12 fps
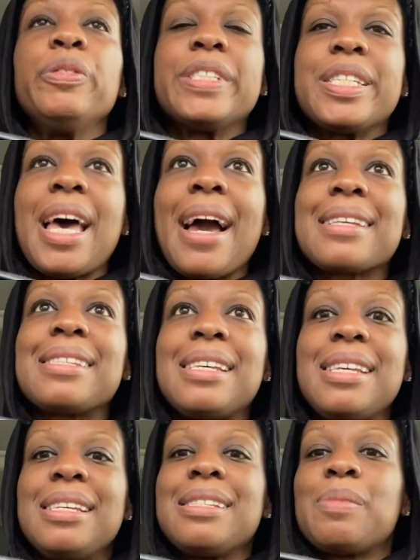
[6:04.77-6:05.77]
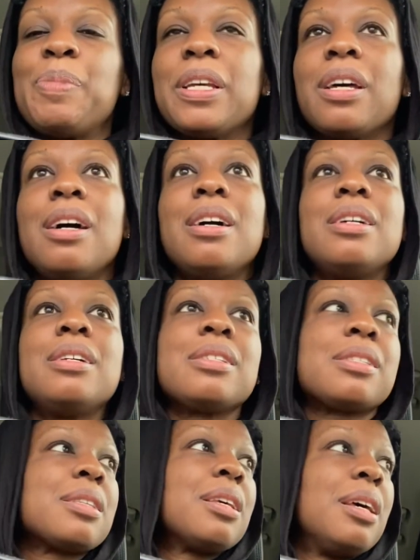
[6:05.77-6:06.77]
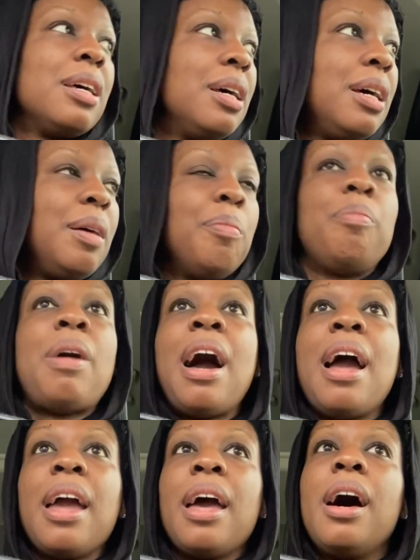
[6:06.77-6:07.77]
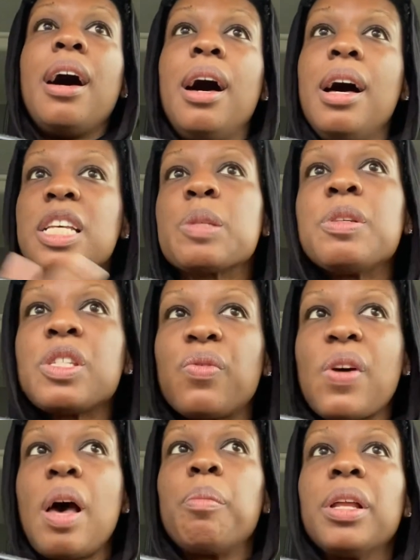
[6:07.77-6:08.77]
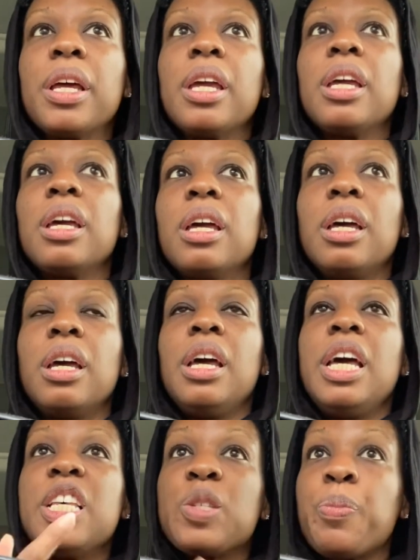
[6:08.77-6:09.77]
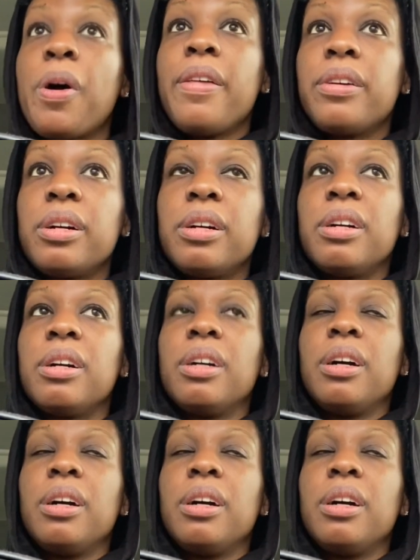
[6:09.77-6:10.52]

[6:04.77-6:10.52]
to Texas because my husband's family, his brother,